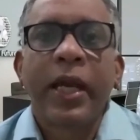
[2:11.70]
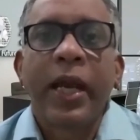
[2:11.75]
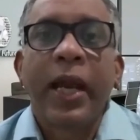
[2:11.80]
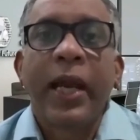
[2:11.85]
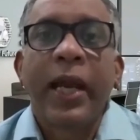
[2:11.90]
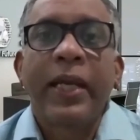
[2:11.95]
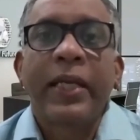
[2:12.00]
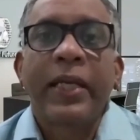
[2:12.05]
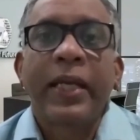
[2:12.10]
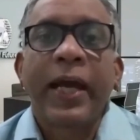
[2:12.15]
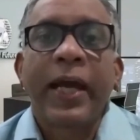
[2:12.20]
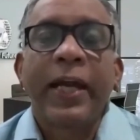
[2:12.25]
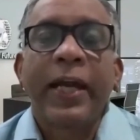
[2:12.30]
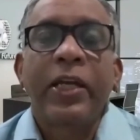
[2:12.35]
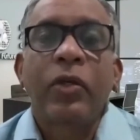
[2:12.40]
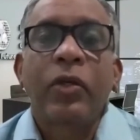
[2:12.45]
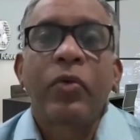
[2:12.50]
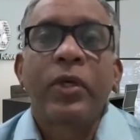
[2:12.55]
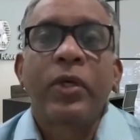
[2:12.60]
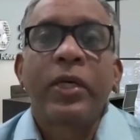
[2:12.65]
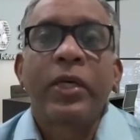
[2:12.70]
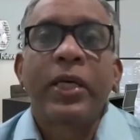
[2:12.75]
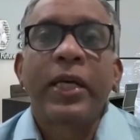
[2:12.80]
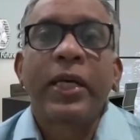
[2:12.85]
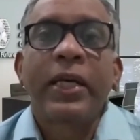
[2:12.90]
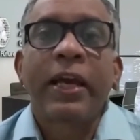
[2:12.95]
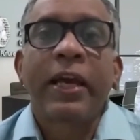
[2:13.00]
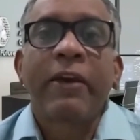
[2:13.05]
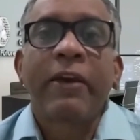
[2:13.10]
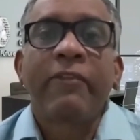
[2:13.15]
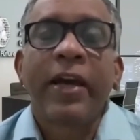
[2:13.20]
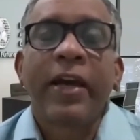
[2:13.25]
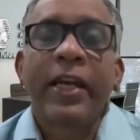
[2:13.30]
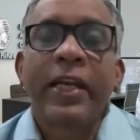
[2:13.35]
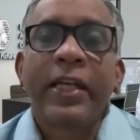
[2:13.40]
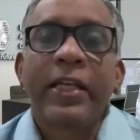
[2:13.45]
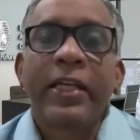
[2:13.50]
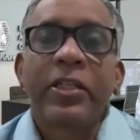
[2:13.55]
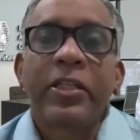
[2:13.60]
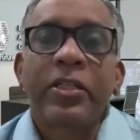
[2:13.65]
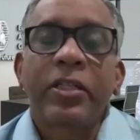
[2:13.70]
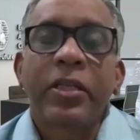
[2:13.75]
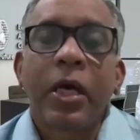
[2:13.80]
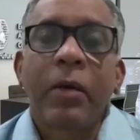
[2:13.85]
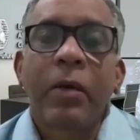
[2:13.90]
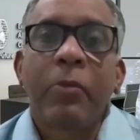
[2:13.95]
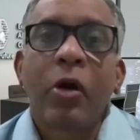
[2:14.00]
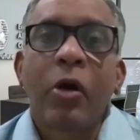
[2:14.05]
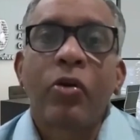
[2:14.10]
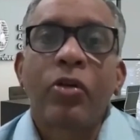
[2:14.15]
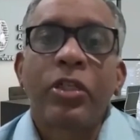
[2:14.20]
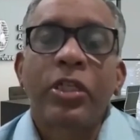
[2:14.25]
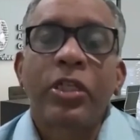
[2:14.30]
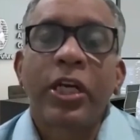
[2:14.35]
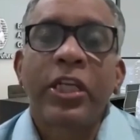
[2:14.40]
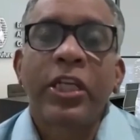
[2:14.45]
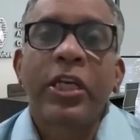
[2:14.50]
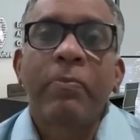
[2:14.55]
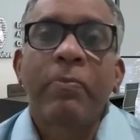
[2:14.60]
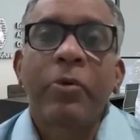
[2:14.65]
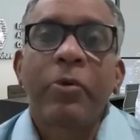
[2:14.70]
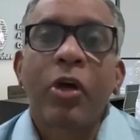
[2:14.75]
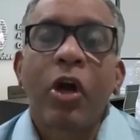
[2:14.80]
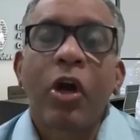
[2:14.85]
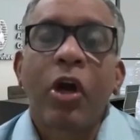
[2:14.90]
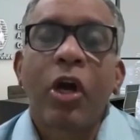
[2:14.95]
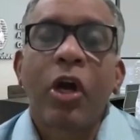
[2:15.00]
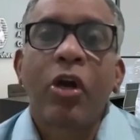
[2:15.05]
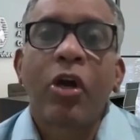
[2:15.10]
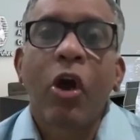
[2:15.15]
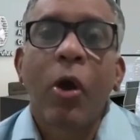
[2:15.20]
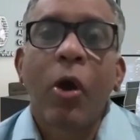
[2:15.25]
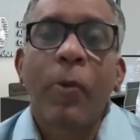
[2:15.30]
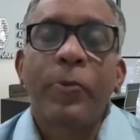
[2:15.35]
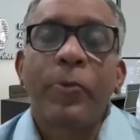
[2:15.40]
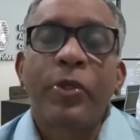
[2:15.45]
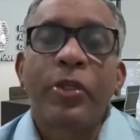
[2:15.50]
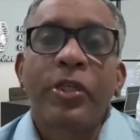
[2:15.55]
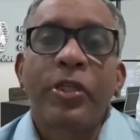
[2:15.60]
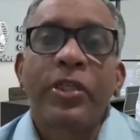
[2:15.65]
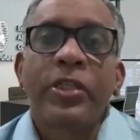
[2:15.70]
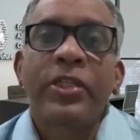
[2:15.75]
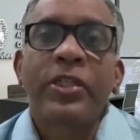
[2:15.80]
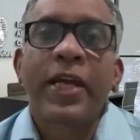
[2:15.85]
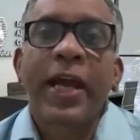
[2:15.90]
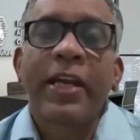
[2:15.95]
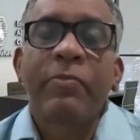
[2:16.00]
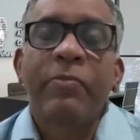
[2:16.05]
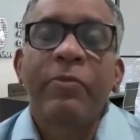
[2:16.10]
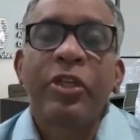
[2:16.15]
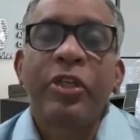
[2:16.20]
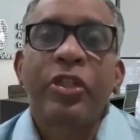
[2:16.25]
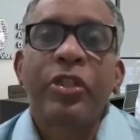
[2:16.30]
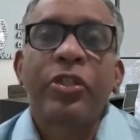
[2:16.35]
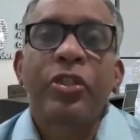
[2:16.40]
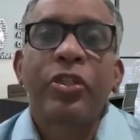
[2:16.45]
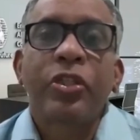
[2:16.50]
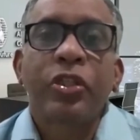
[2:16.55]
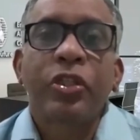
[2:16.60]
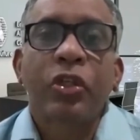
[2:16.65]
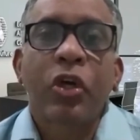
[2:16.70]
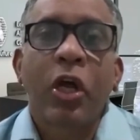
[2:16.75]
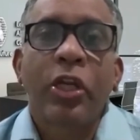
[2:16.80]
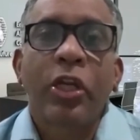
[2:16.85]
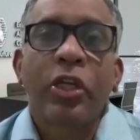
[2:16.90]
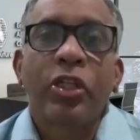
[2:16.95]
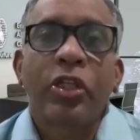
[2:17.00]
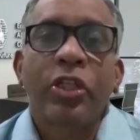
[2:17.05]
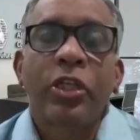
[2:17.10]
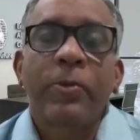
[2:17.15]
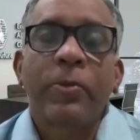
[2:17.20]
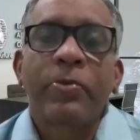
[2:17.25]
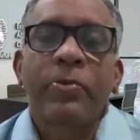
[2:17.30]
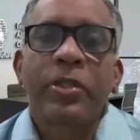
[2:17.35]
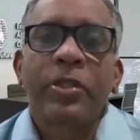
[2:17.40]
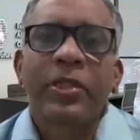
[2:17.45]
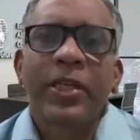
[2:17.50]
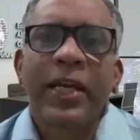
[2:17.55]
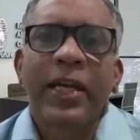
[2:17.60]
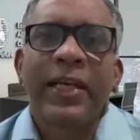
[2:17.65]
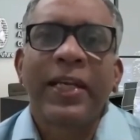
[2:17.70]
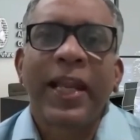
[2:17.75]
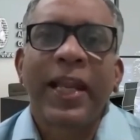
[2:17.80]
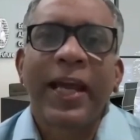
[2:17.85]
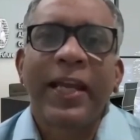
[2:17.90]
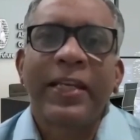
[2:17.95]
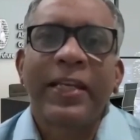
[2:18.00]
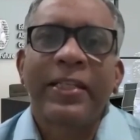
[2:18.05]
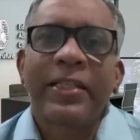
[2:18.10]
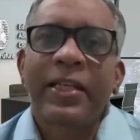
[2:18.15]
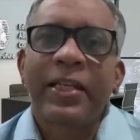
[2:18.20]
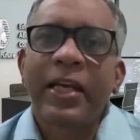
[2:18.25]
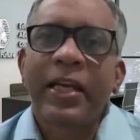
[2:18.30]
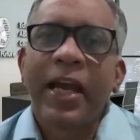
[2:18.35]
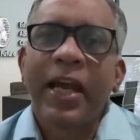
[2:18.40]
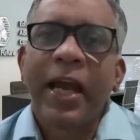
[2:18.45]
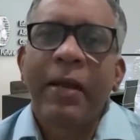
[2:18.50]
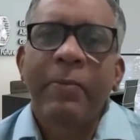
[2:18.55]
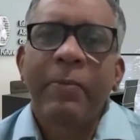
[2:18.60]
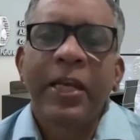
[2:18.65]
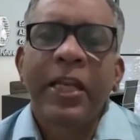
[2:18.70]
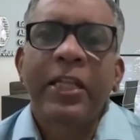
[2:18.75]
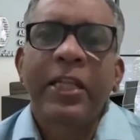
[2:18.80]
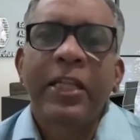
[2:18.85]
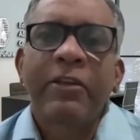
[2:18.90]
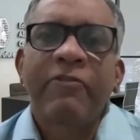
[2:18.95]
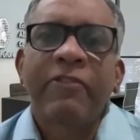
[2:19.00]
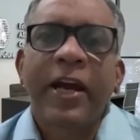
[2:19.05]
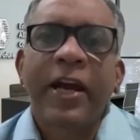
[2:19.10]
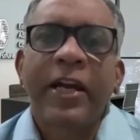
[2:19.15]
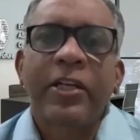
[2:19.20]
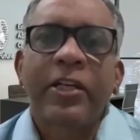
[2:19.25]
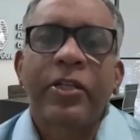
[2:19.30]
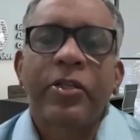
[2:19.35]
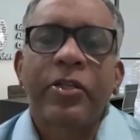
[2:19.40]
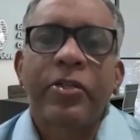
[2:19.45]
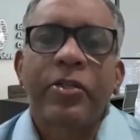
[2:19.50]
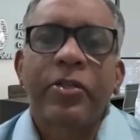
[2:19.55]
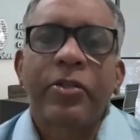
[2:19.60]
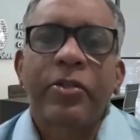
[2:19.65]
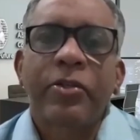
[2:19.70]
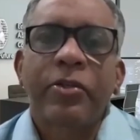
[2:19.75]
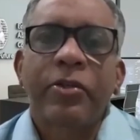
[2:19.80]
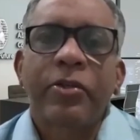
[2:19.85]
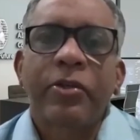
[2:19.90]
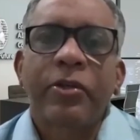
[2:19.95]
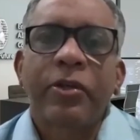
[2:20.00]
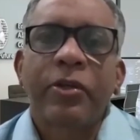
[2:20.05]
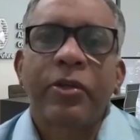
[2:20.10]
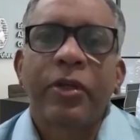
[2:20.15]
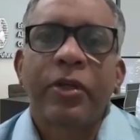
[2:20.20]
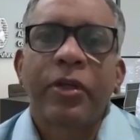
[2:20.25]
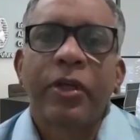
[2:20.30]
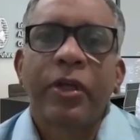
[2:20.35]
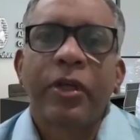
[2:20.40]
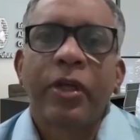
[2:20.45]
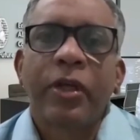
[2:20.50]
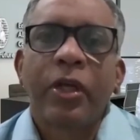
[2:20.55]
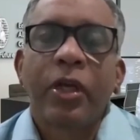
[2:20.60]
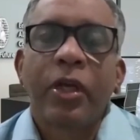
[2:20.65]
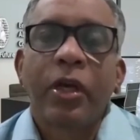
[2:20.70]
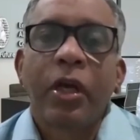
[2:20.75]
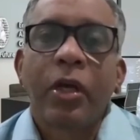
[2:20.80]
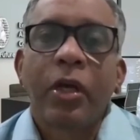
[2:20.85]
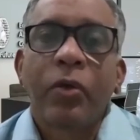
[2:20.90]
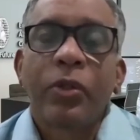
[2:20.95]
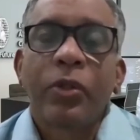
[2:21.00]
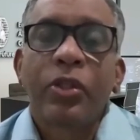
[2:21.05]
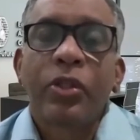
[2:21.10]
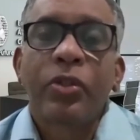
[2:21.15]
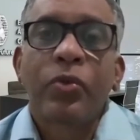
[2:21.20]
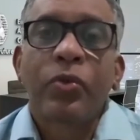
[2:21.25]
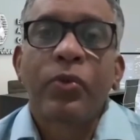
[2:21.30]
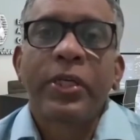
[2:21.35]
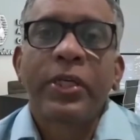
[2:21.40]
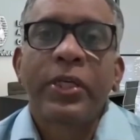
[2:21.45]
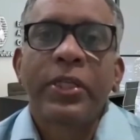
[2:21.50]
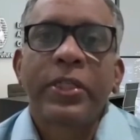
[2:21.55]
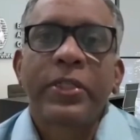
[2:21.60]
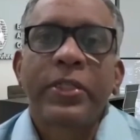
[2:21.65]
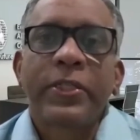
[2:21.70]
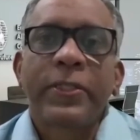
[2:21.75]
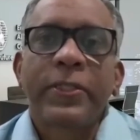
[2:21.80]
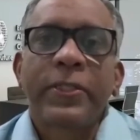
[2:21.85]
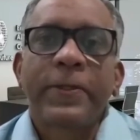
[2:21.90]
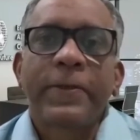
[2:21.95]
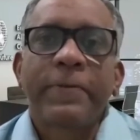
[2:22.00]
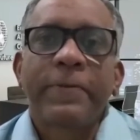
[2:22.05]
and tried to create awareness about study abroad, options, admissions, scholarships, deadlines, and many other factors to the students.